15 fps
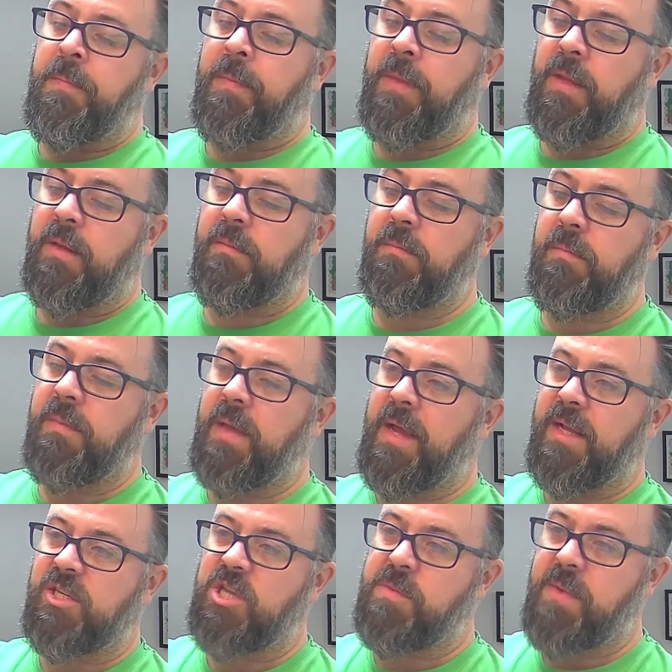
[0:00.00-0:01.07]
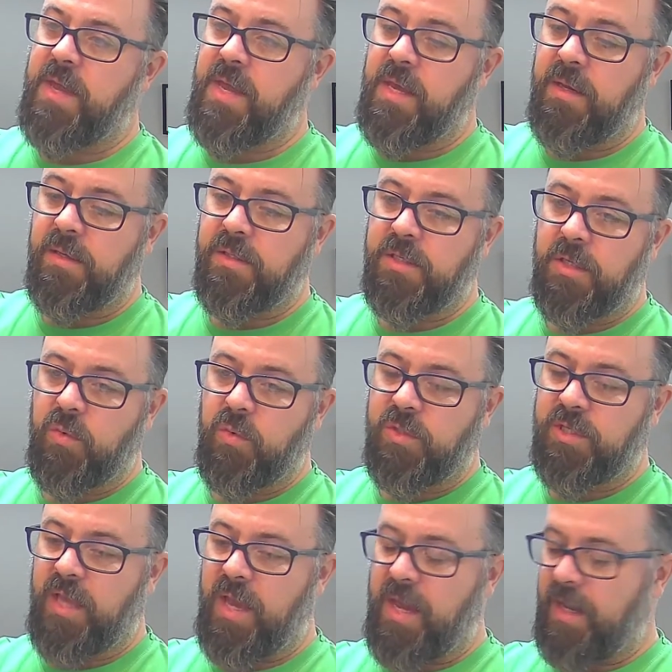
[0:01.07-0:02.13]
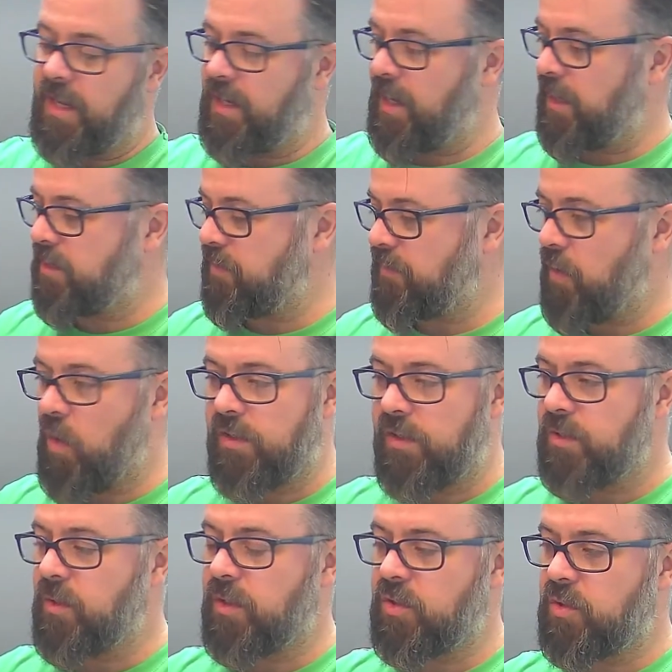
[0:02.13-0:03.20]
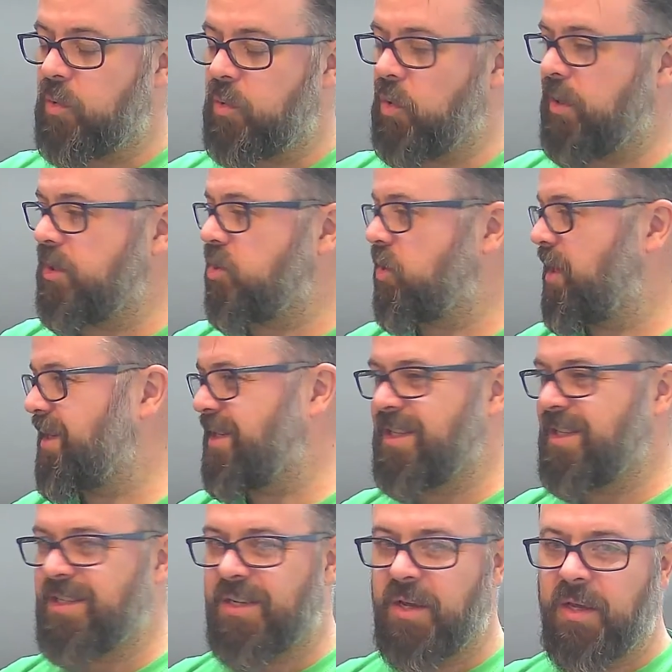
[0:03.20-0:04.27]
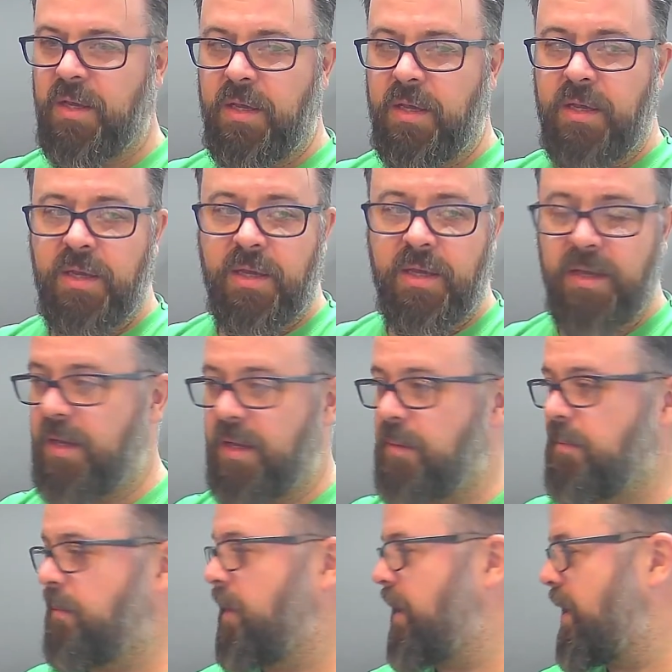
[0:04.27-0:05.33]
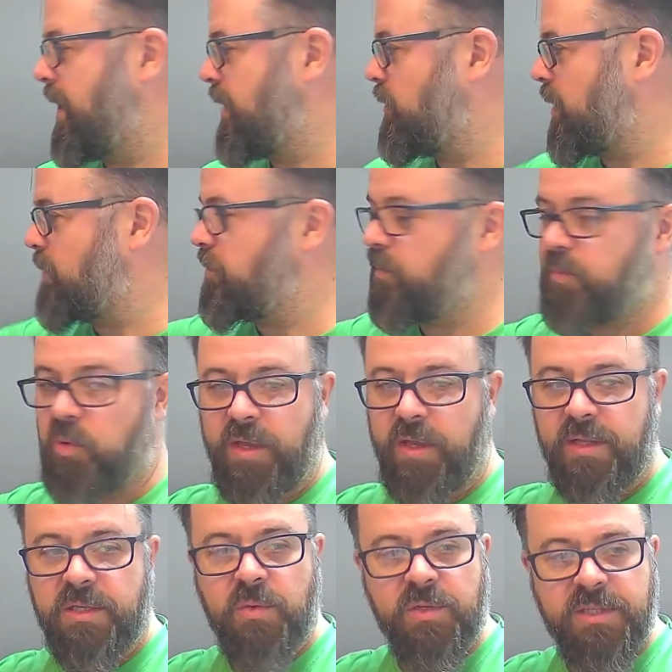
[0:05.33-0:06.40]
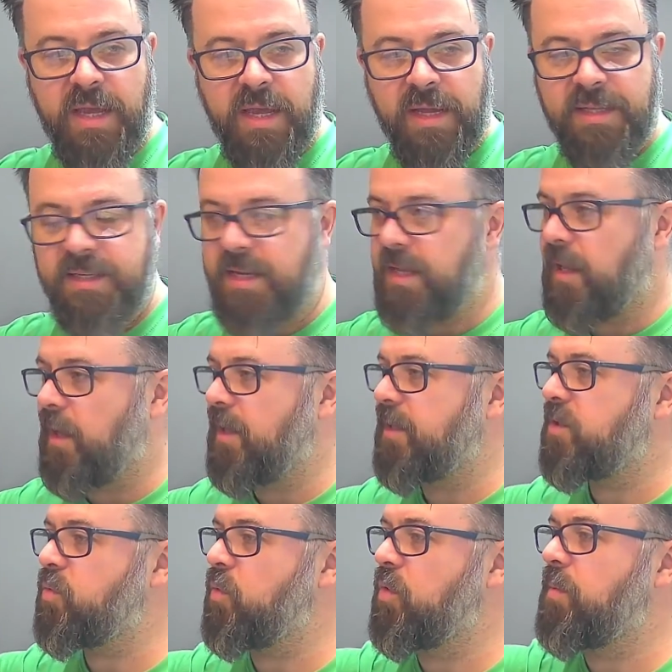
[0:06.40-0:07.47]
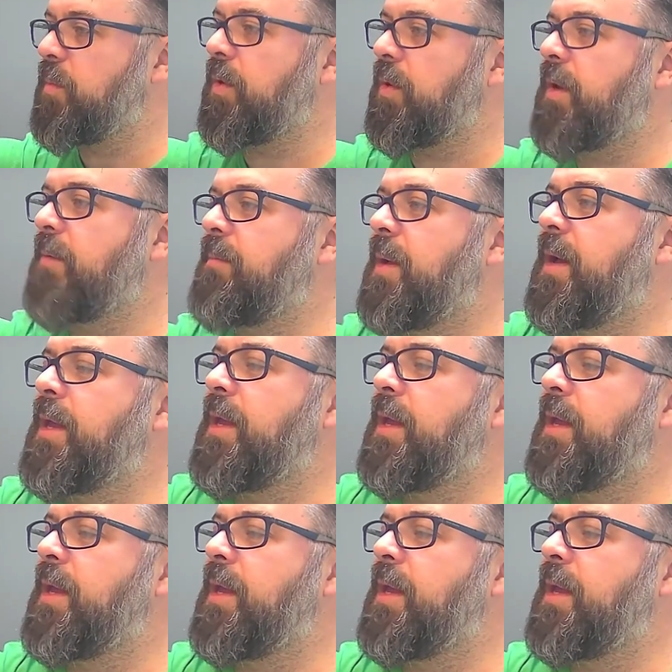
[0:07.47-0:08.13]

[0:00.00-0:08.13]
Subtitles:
RGB to SCART connector for it, so I can just plug it straight into I can plug it into a CRT like this one, but my